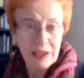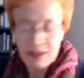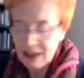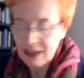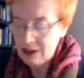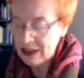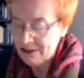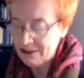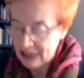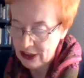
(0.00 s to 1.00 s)
and Guattari's
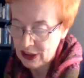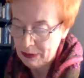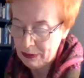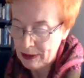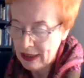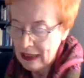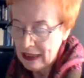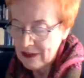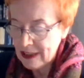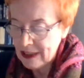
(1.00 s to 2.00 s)
friendship
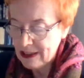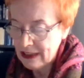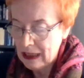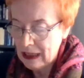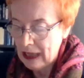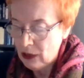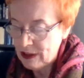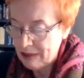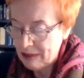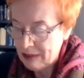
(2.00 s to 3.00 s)
that allowed
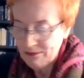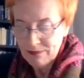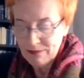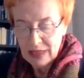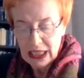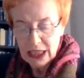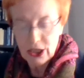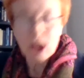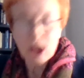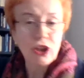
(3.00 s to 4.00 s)
them
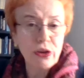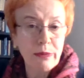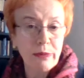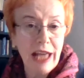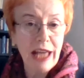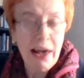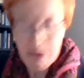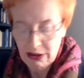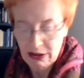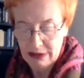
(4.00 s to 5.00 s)
not to be
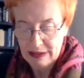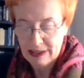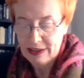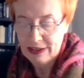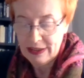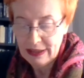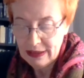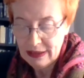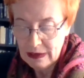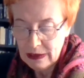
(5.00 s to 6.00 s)
arrogant.
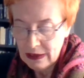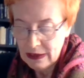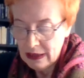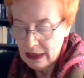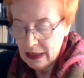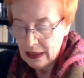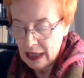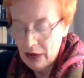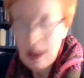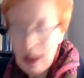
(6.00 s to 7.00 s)

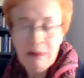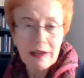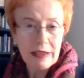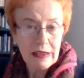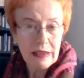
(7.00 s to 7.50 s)
However,